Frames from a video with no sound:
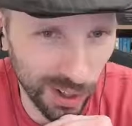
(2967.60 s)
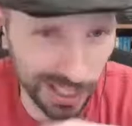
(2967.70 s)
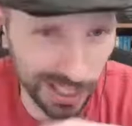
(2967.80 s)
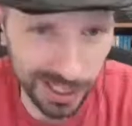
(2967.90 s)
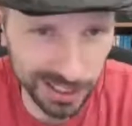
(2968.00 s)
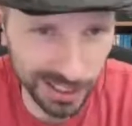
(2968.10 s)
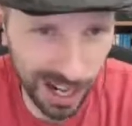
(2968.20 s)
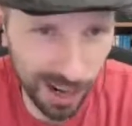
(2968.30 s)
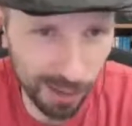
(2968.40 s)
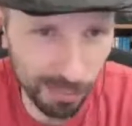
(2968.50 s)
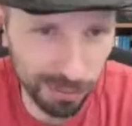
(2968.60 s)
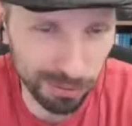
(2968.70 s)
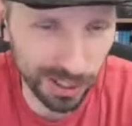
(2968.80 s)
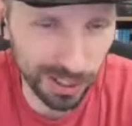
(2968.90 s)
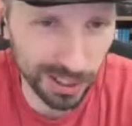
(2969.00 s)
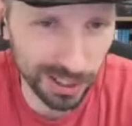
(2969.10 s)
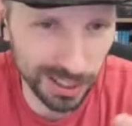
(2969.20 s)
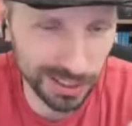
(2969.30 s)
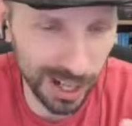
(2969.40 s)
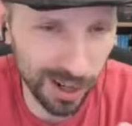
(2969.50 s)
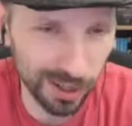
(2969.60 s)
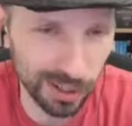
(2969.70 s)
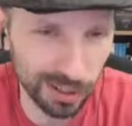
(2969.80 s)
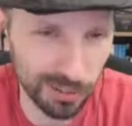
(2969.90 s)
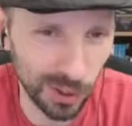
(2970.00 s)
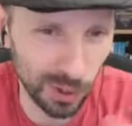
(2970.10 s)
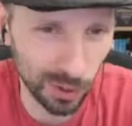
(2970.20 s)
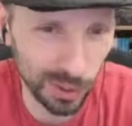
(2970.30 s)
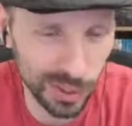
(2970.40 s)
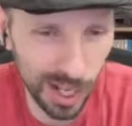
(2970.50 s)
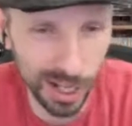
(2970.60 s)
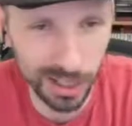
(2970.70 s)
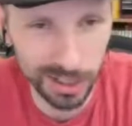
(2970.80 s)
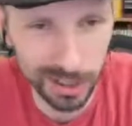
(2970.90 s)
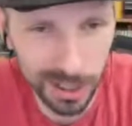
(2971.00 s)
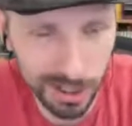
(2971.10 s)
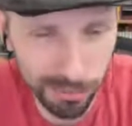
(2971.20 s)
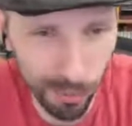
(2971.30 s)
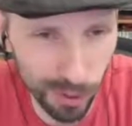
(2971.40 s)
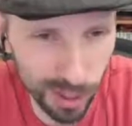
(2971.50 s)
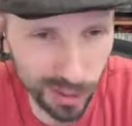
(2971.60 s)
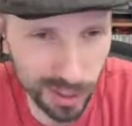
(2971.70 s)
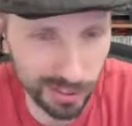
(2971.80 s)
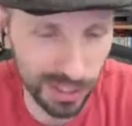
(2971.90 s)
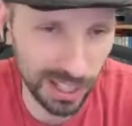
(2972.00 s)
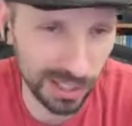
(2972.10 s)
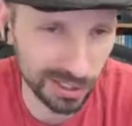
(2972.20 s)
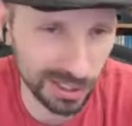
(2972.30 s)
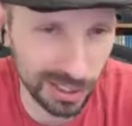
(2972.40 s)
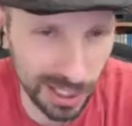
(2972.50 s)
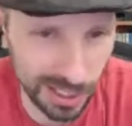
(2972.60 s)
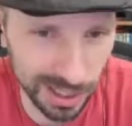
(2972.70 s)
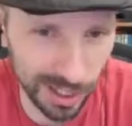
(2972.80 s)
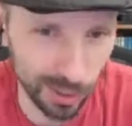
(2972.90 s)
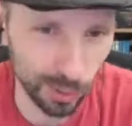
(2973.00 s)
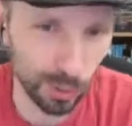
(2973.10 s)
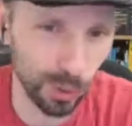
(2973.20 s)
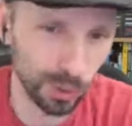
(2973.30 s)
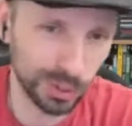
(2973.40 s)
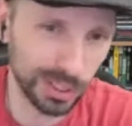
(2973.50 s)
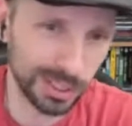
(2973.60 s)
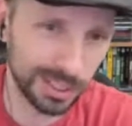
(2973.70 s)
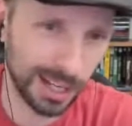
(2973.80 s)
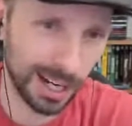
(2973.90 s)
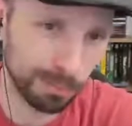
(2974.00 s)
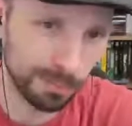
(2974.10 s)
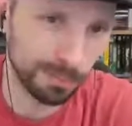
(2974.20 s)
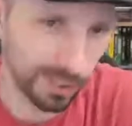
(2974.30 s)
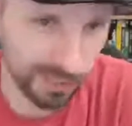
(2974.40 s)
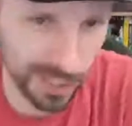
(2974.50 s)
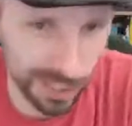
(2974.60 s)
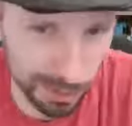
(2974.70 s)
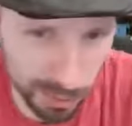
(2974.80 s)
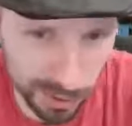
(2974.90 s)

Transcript: That is how, my friend. That is how, even though you were a child, 400 of 1,000. That is how you rose to the top of the heap.